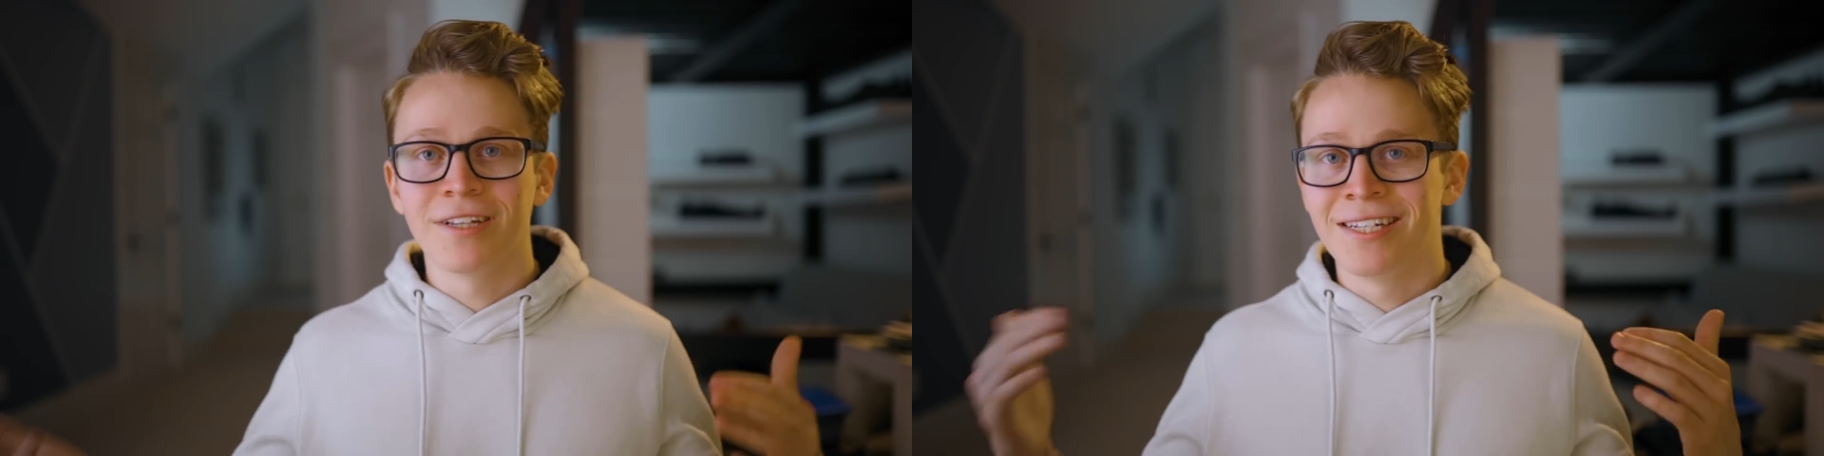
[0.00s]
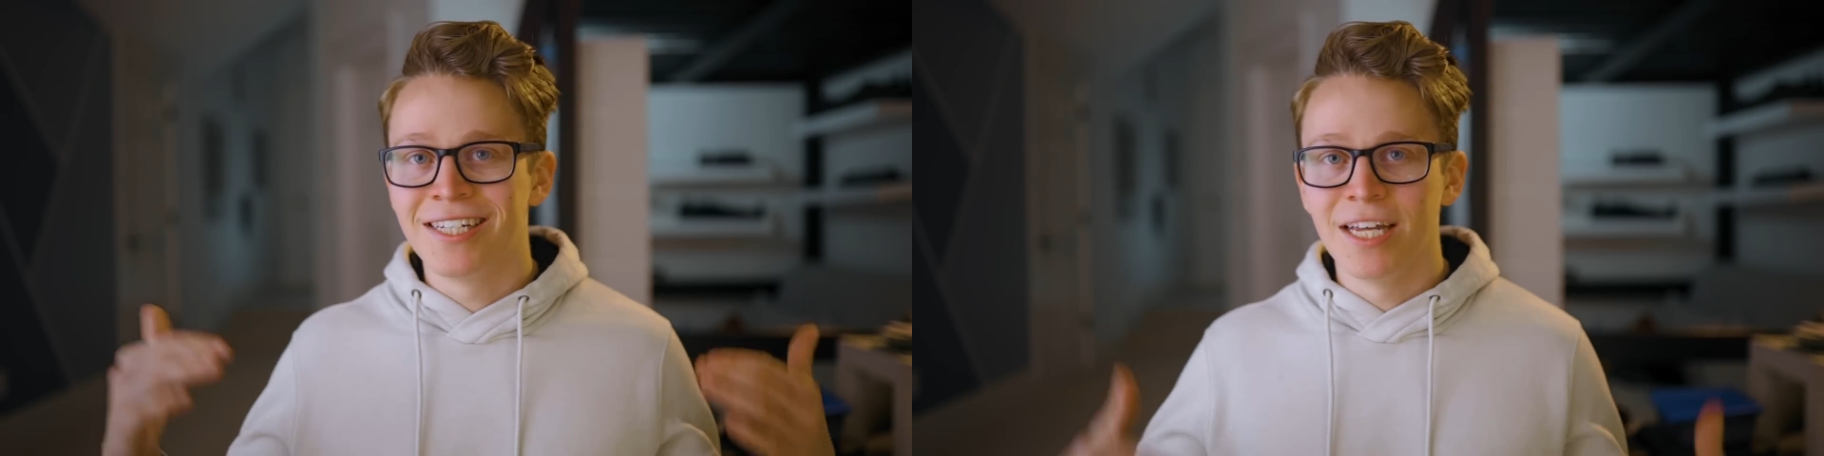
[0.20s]

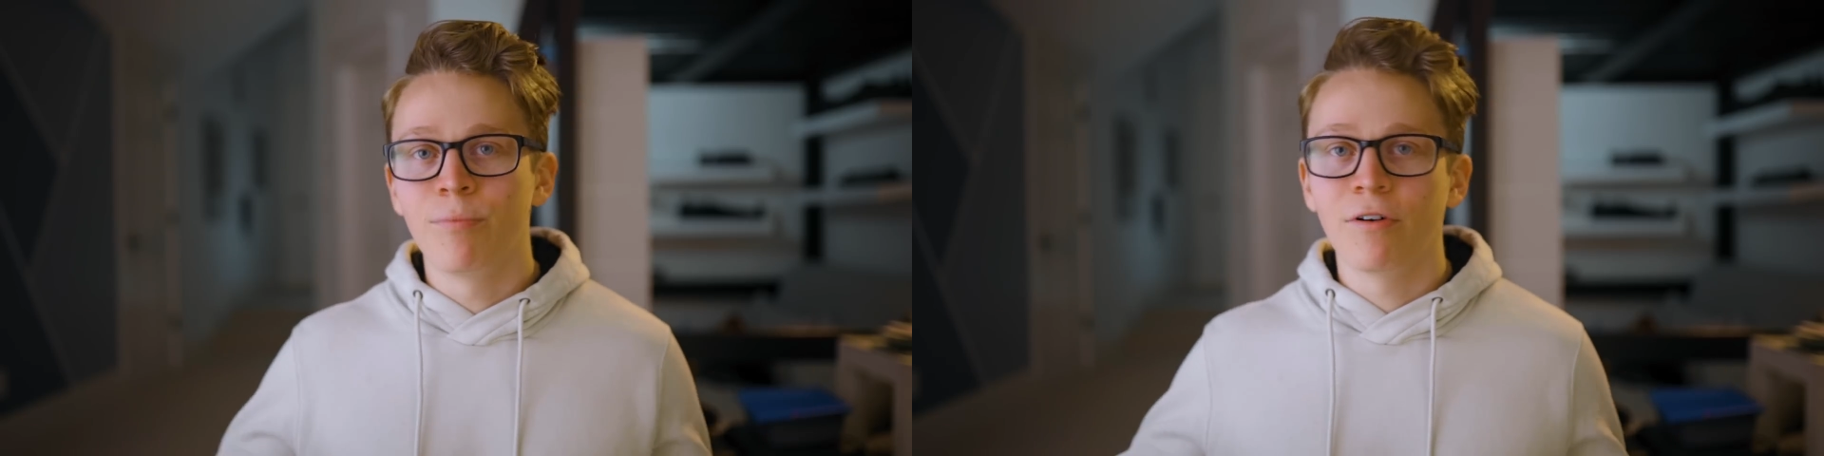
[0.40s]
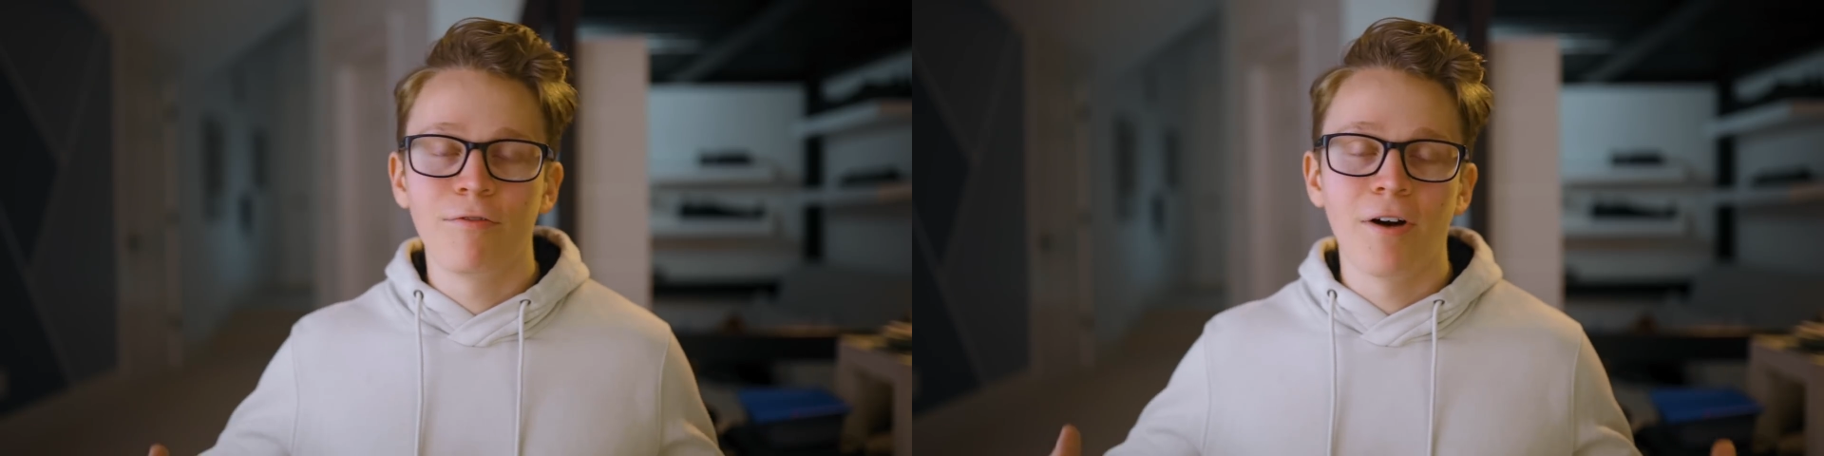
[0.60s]
to
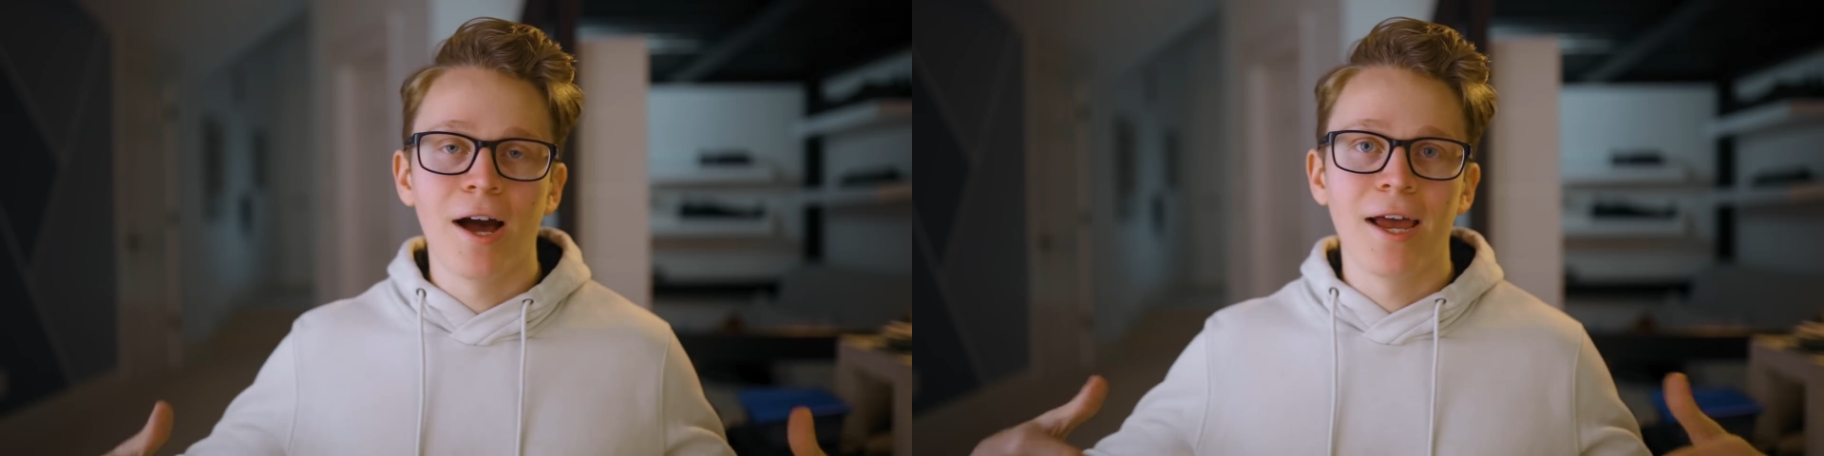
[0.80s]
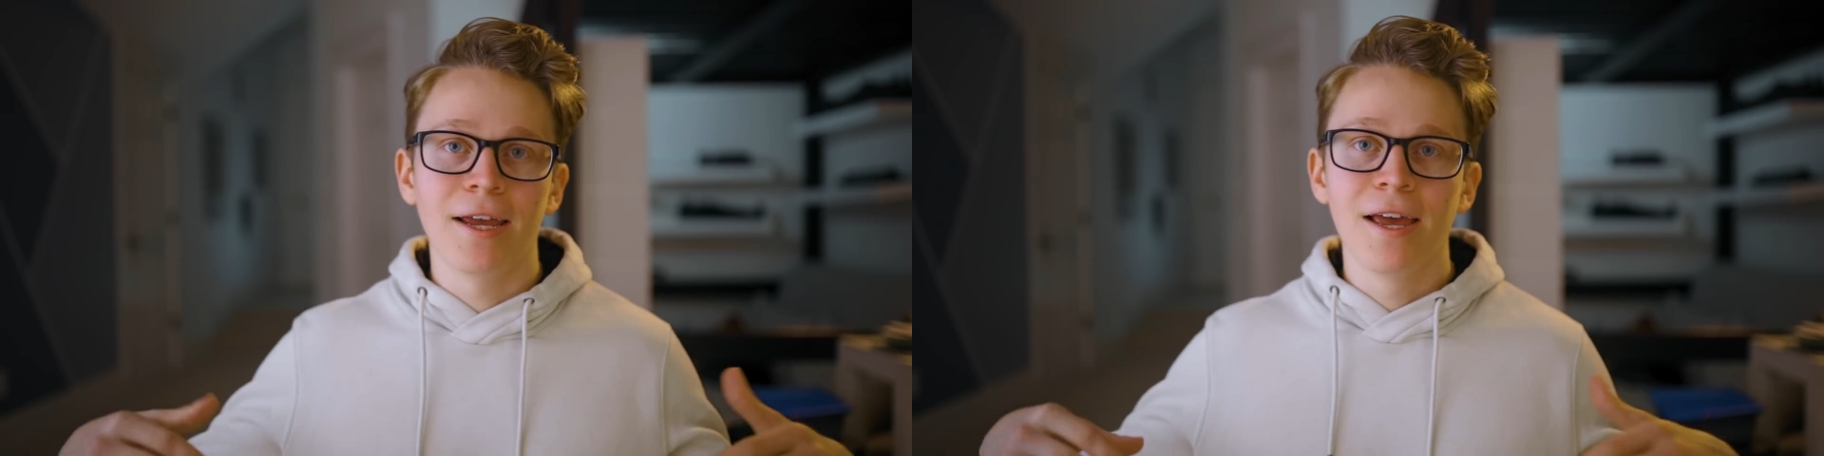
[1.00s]

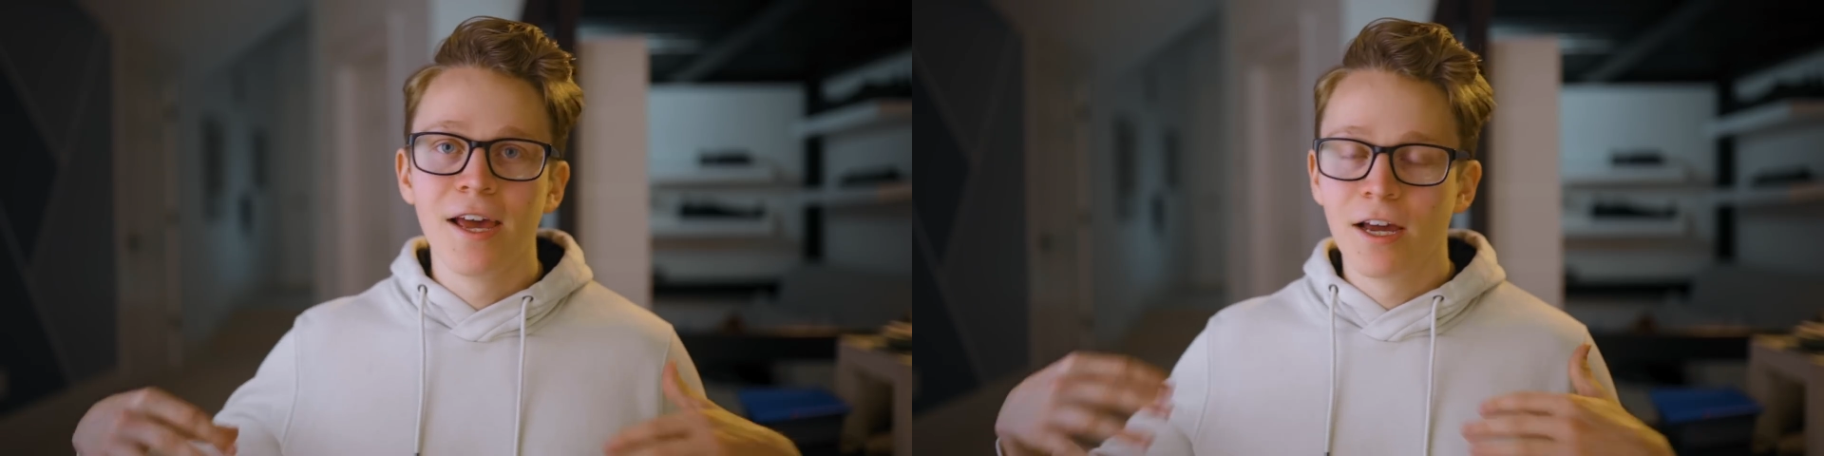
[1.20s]
simplify